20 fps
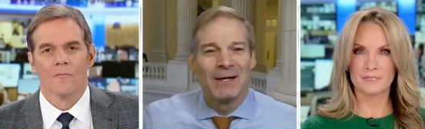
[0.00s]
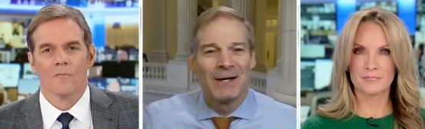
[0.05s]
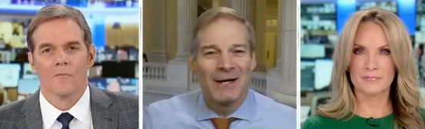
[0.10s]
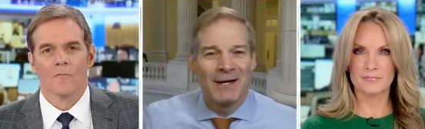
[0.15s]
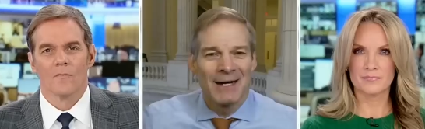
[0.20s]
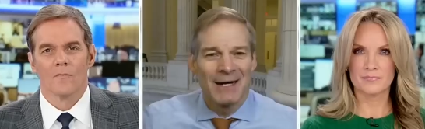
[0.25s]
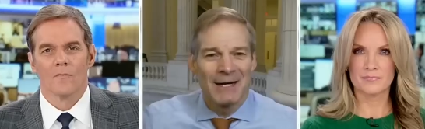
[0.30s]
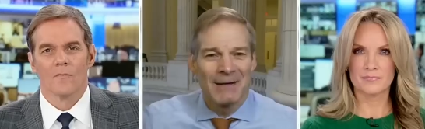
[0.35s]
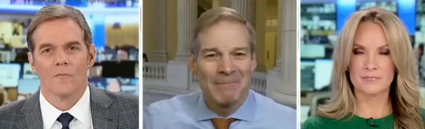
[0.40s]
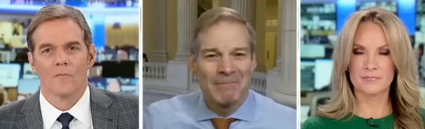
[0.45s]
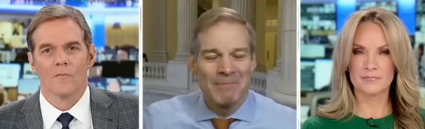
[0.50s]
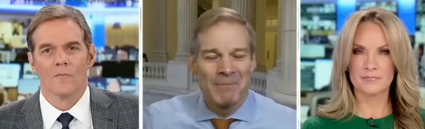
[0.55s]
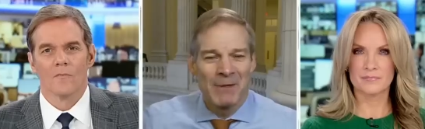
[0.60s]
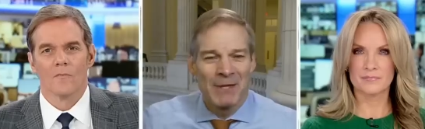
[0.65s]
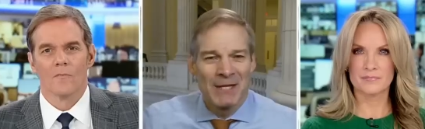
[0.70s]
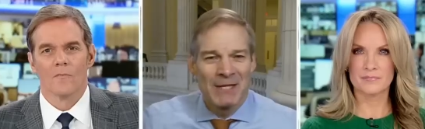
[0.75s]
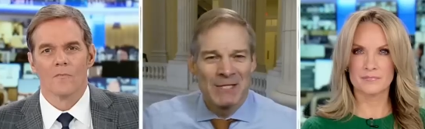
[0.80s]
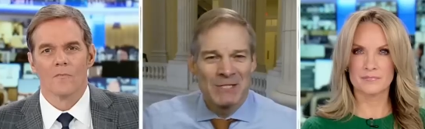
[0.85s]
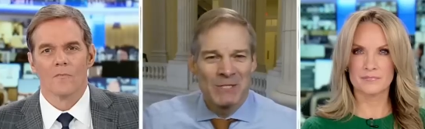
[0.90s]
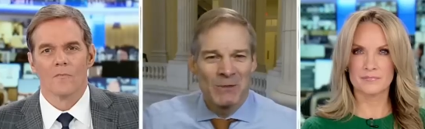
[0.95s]
Speaker 1: Um,
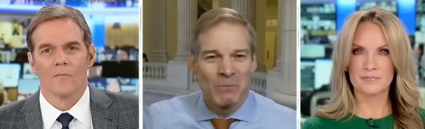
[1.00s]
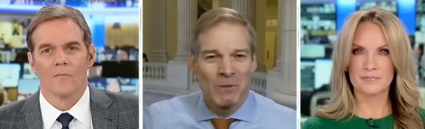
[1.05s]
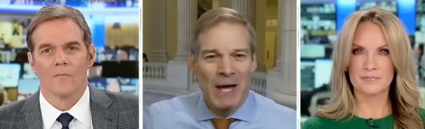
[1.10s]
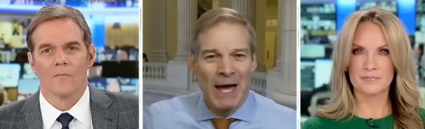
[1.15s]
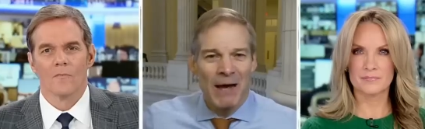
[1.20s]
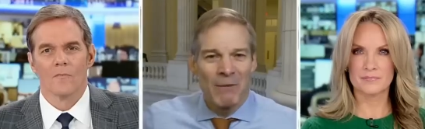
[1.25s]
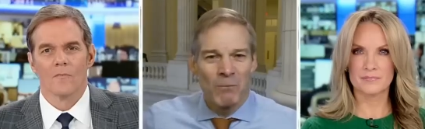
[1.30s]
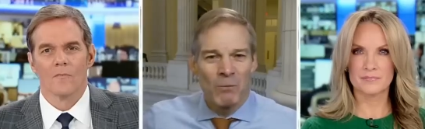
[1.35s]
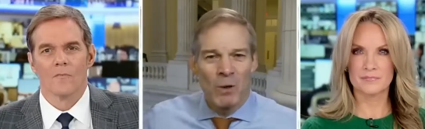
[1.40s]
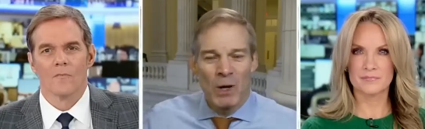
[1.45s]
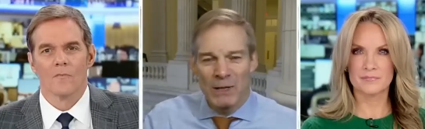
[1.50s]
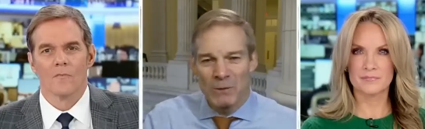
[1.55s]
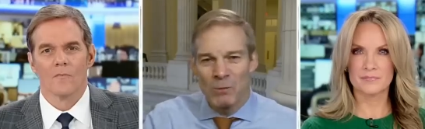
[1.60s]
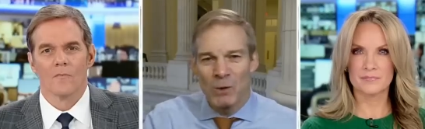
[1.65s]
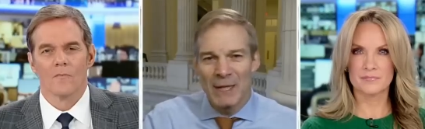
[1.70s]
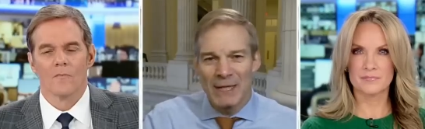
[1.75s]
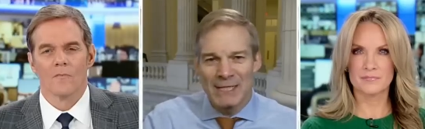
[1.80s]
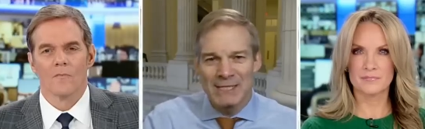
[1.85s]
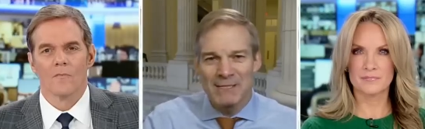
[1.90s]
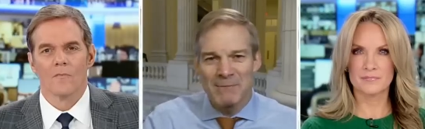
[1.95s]
so uh, what,
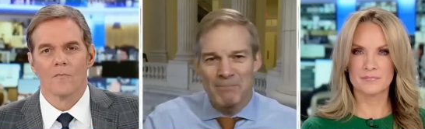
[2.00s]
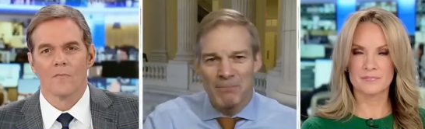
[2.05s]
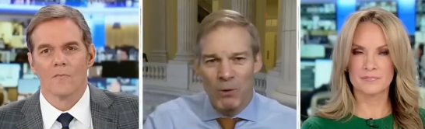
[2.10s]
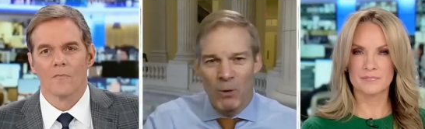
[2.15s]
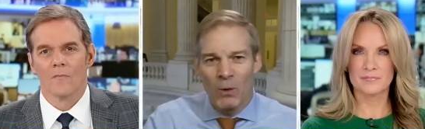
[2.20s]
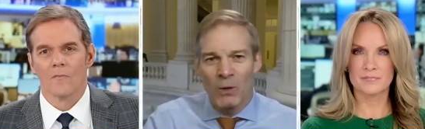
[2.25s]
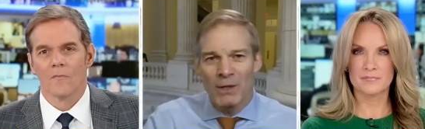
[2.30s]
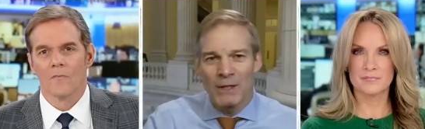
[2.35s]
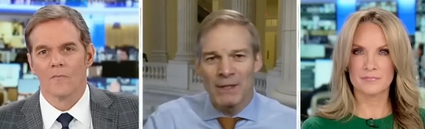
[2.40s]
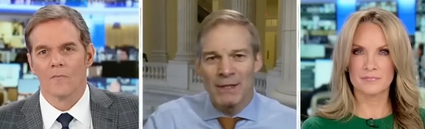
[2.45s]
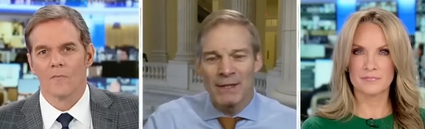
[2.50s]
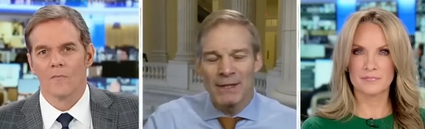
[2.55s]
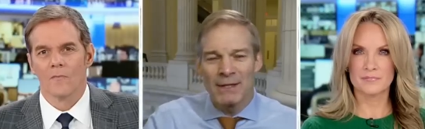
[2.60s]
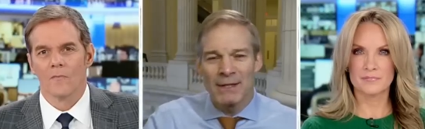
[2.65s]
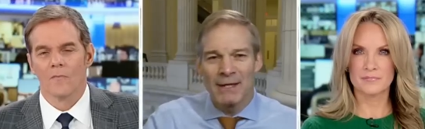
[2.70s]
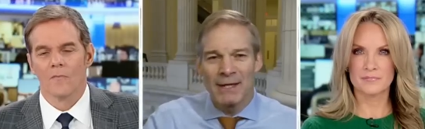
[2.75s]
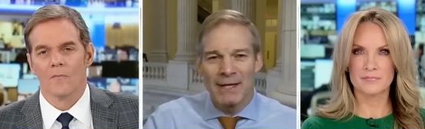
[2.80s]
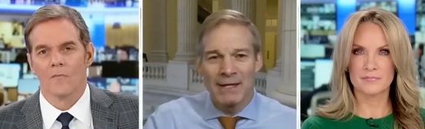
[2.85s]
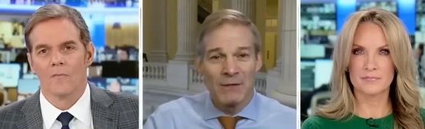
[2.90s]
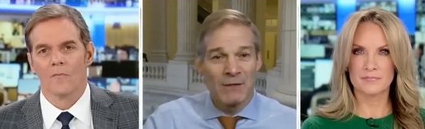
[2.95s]
what is important,
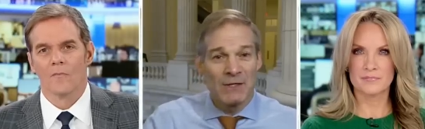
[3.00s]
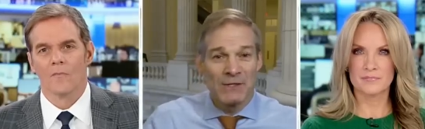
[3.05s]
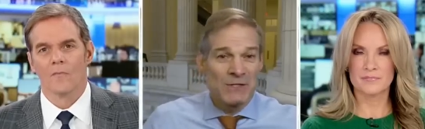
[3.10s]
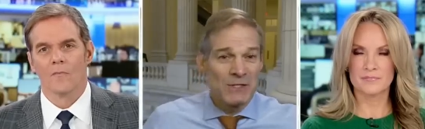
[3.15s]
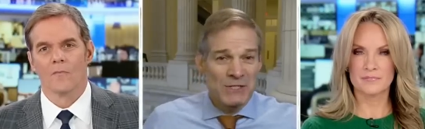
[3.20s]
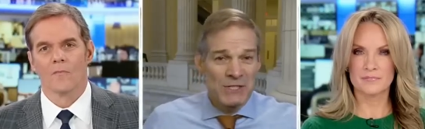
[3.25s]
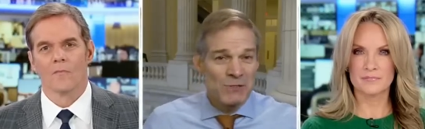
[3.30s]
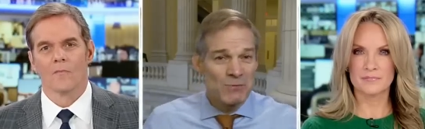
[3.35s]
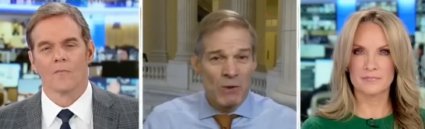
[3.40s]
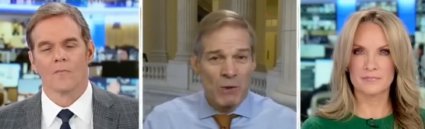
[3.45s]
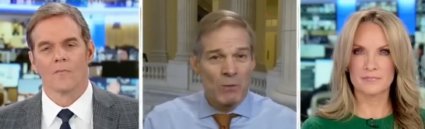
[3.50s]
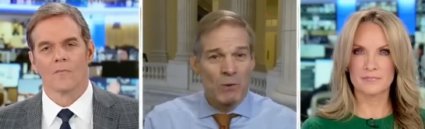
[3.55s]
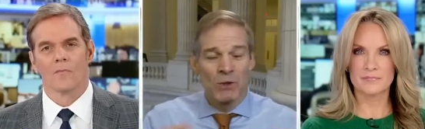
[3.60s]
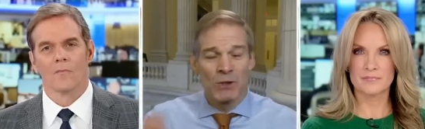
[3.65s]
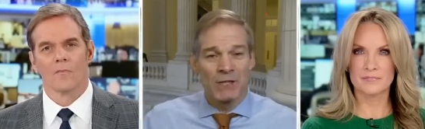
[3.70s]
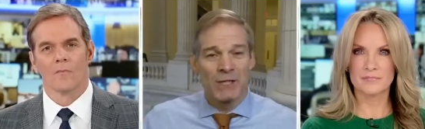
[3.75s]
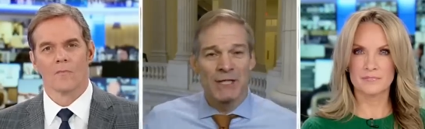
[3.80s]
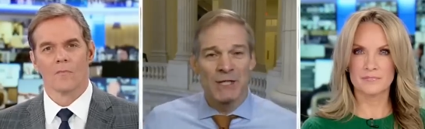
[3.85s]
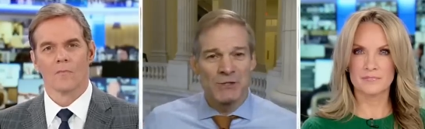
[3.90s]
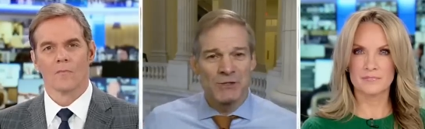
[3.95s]
and th this is what we're
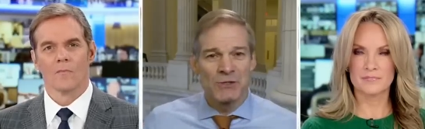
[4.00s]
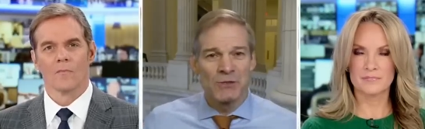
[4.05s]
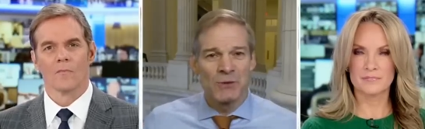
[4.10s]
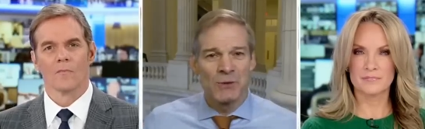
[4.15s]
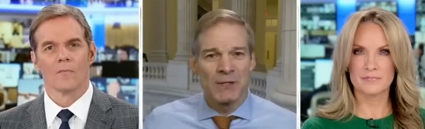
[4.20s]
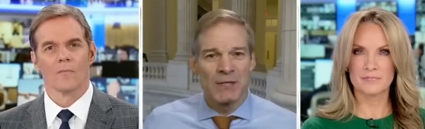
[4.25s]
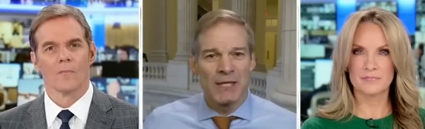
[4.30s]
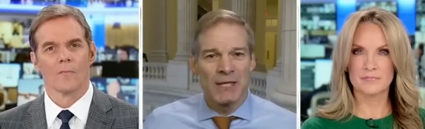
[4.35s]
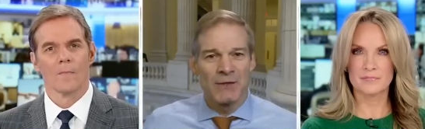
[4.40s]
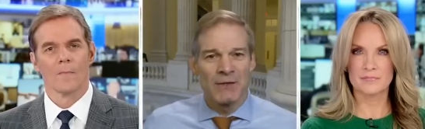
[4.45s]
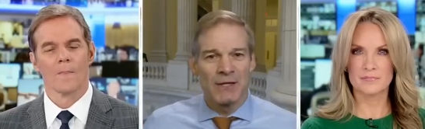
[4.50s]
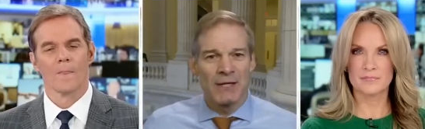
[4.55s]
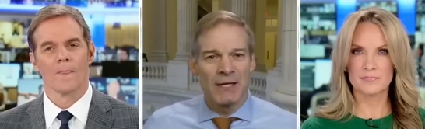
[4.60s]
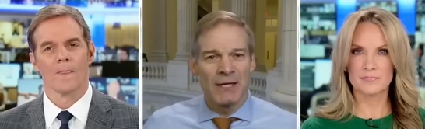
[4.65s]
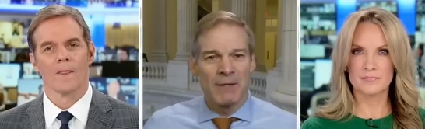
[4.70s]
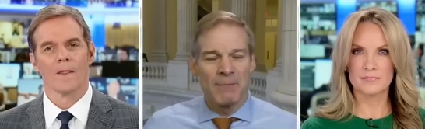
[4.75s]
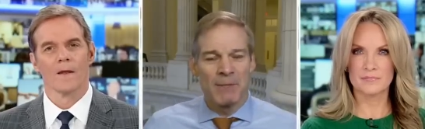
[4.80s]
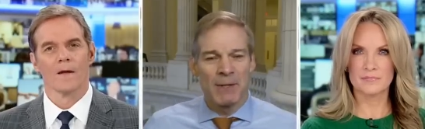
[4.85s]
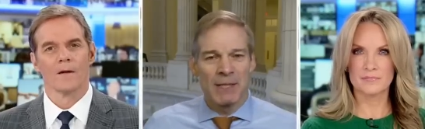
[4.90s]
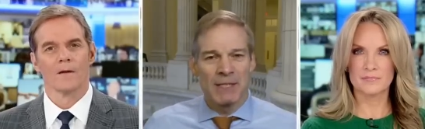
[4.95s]
looking into in, in,
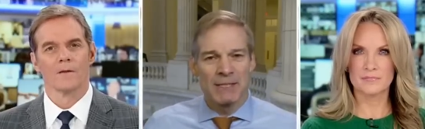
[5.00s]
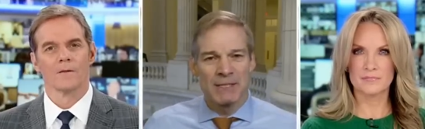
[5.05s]
in a big